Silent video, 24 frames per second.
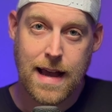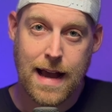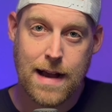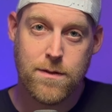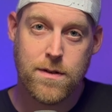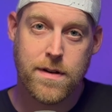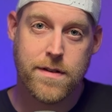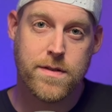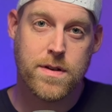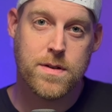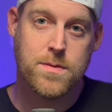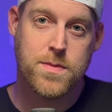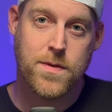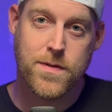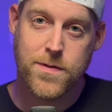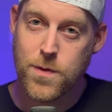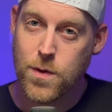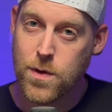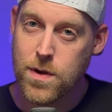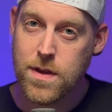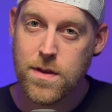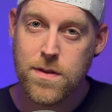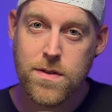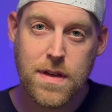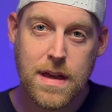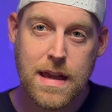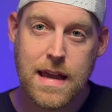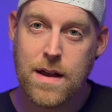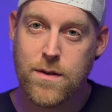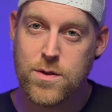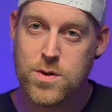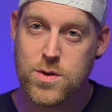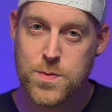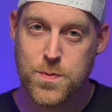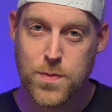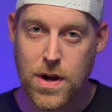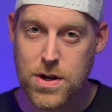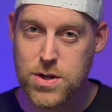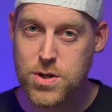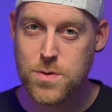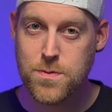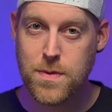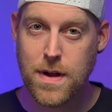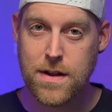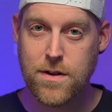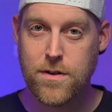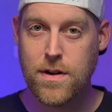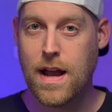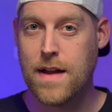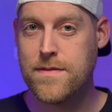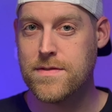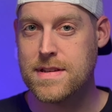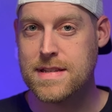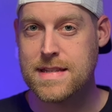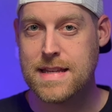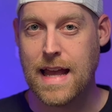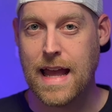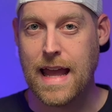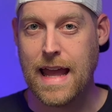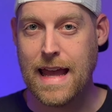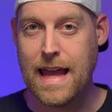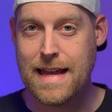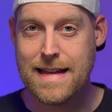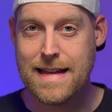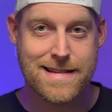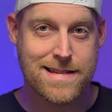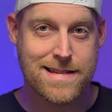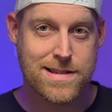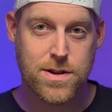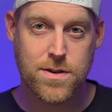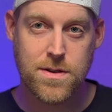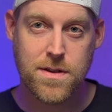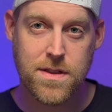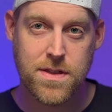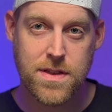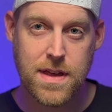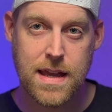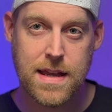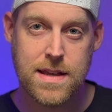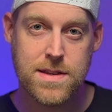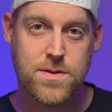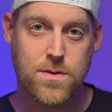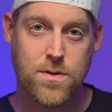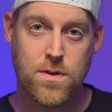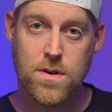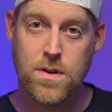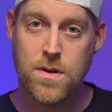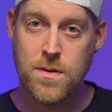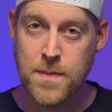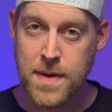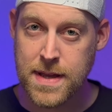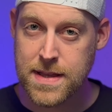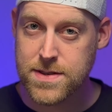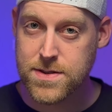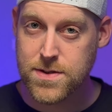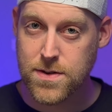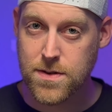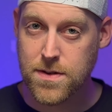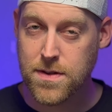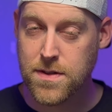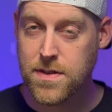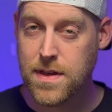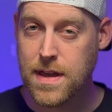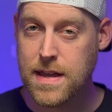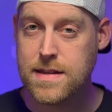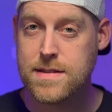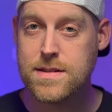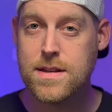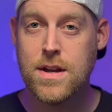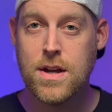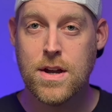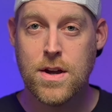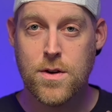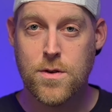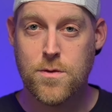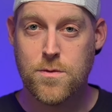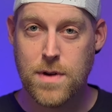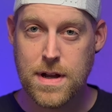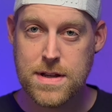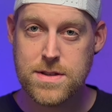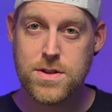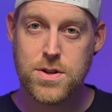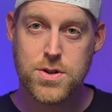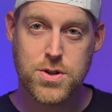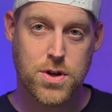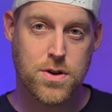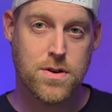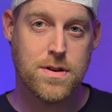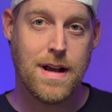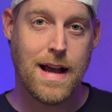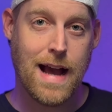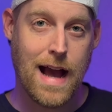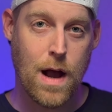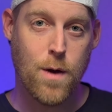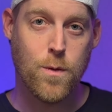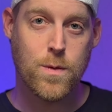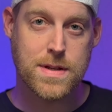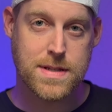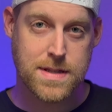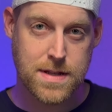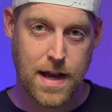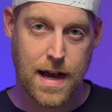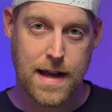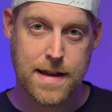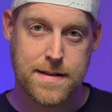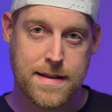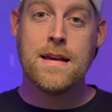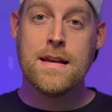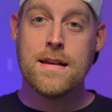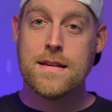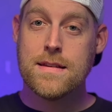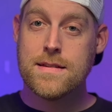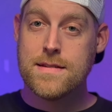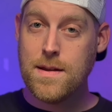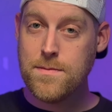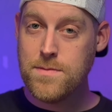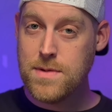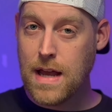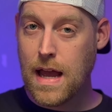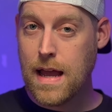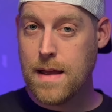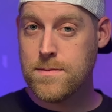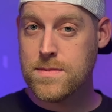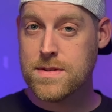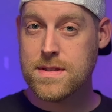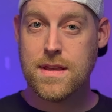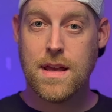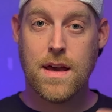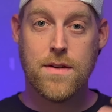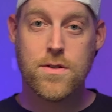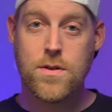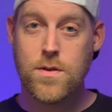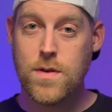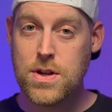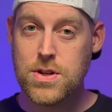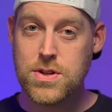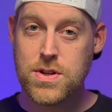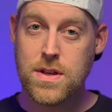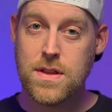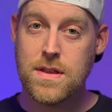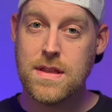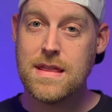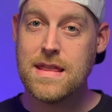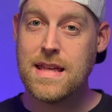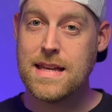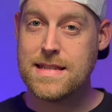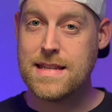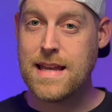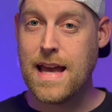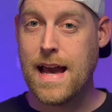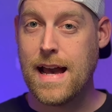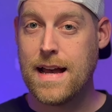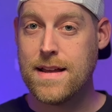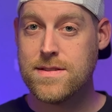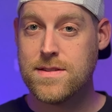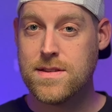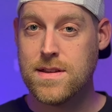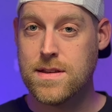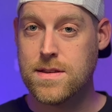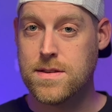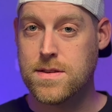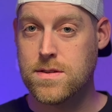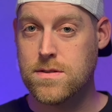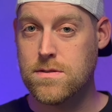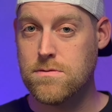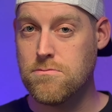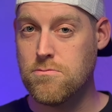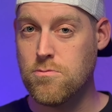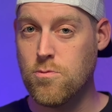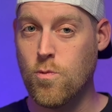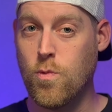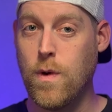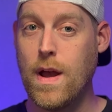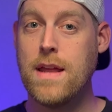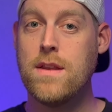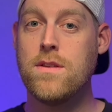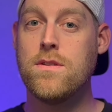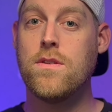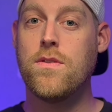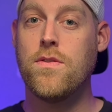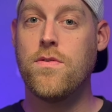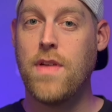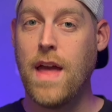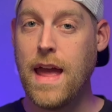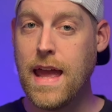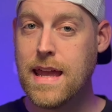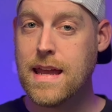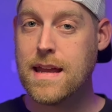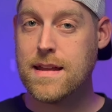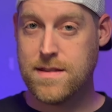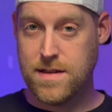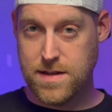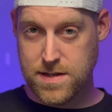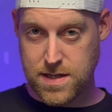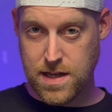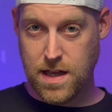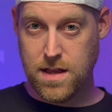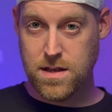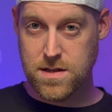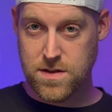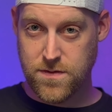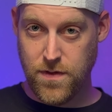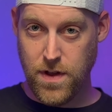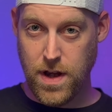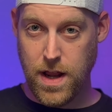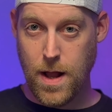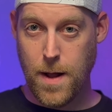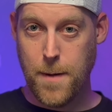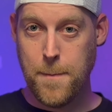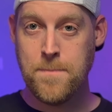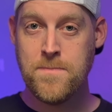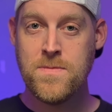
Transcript: However, before you think I was pressured by Craft to say certain things or omit certain things, rest assured I was not. Sometimes the other question that's asked is, when did they get to see this video?